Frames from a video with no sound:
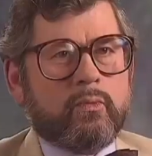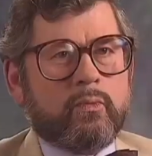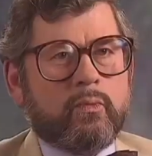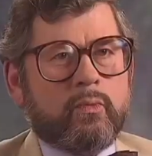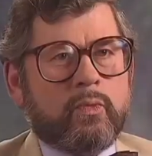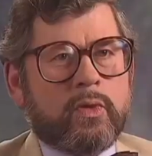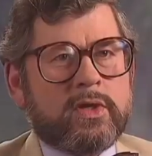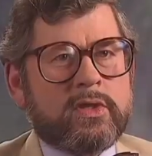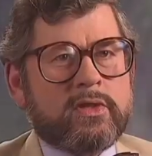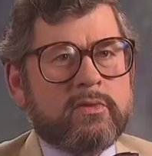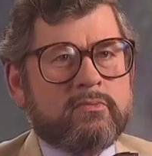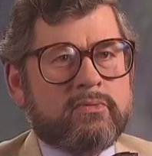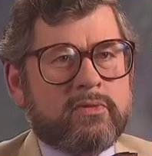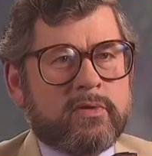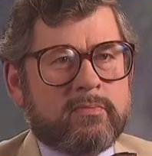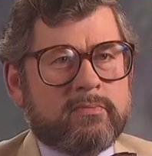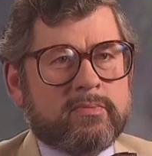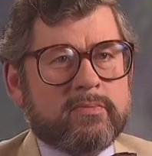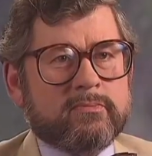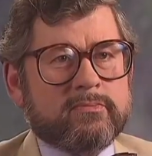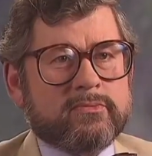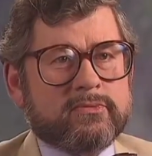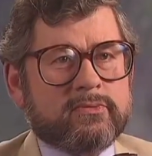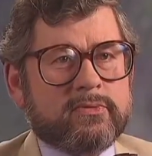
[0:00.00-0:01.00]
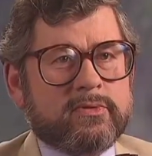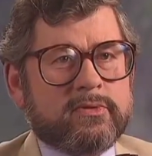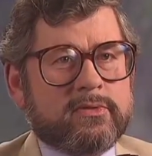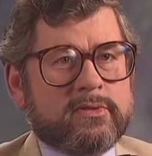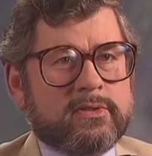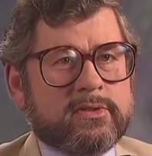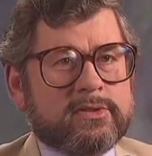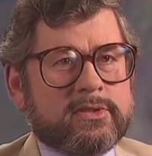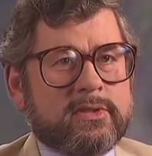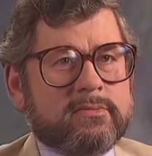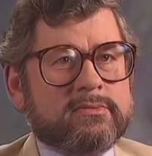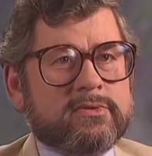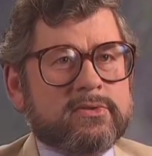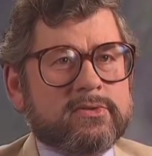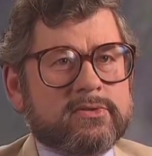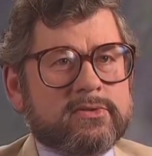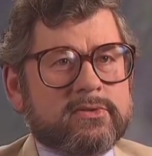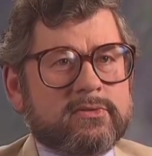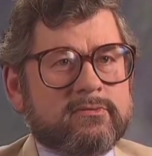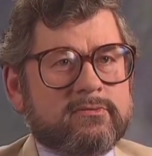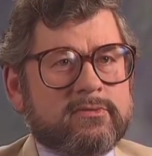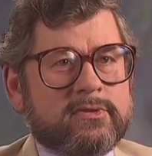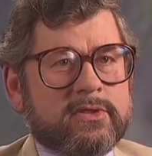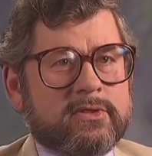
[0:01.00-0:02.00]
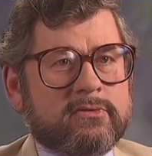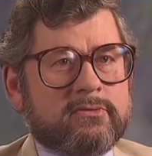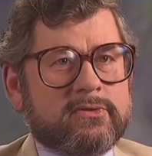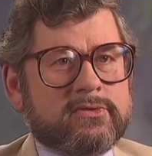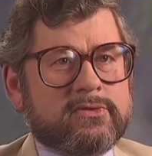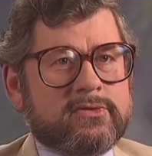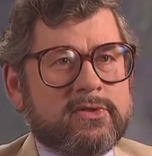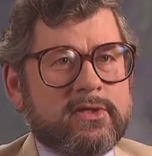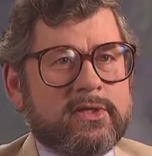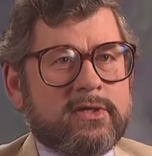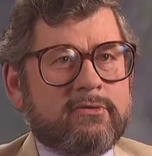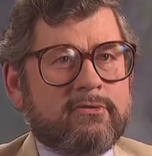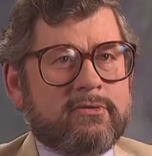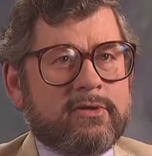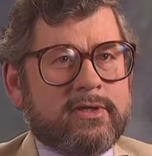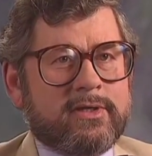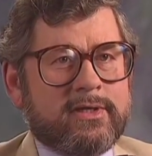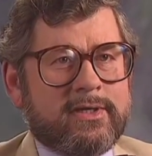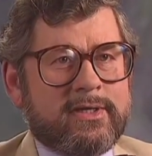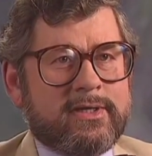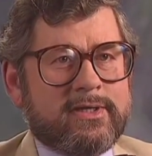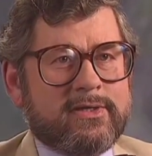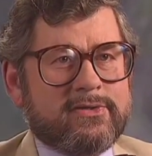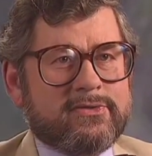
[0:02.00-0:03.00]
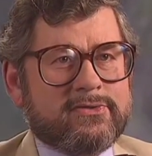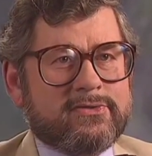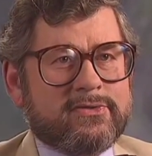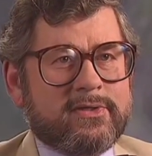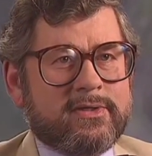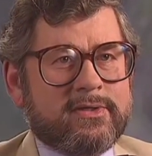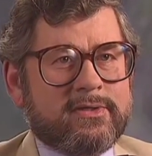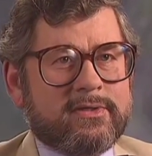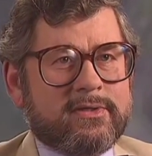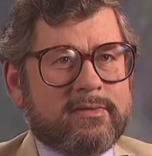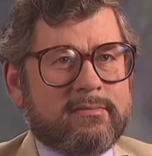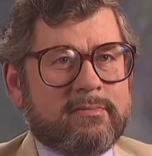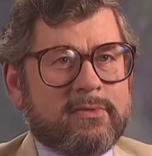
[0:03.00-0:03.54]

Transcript: One of the problems with the acceptance of Darwin's theory is that